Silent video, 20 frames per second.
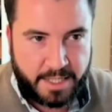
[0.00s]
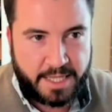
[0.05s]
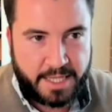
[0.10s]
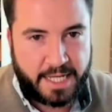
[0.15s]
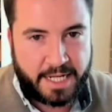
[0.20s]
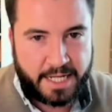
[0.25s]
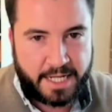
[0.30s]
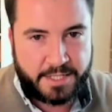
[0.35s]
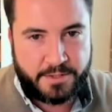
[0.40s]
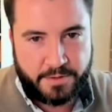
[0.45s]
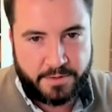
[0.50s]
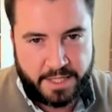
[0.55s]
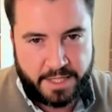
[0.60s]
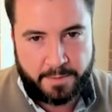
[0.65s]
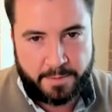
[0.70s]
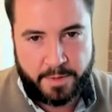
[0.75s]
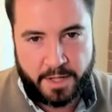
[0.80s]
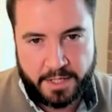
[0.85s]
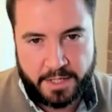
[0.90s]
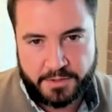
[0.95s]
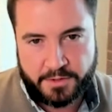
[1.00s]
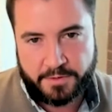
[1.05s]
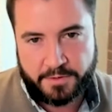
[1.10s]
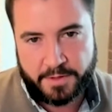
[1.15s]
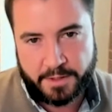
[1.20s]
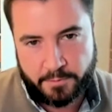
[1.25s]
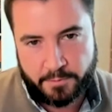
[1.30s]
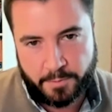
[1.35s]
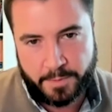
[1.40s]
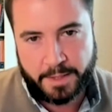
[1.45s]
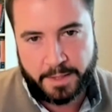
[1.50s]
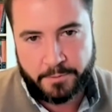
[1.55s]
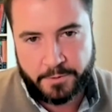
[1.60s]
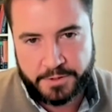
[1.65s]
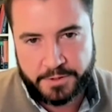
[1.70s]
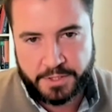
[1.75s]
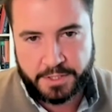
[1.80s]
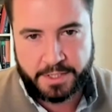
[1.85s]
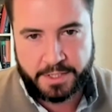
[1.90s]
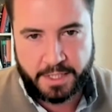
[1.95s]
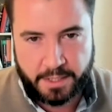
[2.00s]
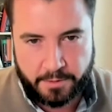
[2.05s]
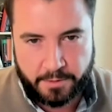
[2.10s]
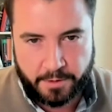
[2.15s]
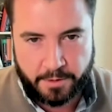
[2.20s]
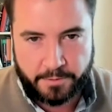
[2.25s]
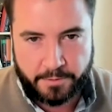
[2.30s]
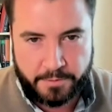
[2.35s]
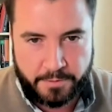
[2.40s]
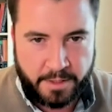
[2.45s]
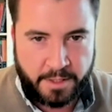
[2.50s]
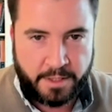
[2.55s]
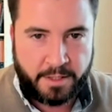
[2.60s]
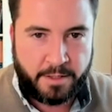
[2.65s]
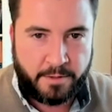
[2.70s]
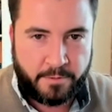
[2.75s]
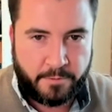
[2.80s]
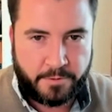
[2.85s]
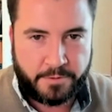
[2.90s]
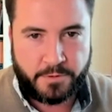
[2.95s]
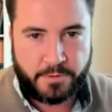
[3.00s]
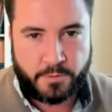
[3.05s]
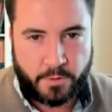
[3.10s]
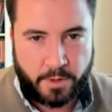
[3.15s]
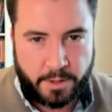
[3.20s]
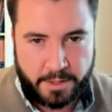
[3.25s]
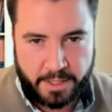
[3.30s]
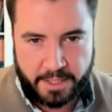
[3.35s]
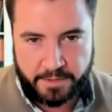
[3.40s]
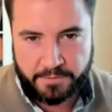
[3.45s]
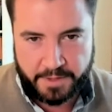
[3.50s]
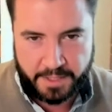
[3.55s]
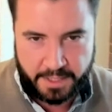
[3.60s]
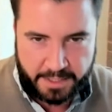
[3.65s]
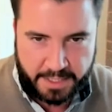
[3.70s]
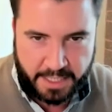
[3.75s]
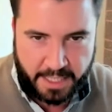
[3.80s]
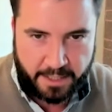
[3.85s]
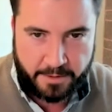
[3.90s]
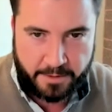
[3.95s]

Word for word: then that gets you in that posture of like, well, maybe we should degrowth, we should throttle everything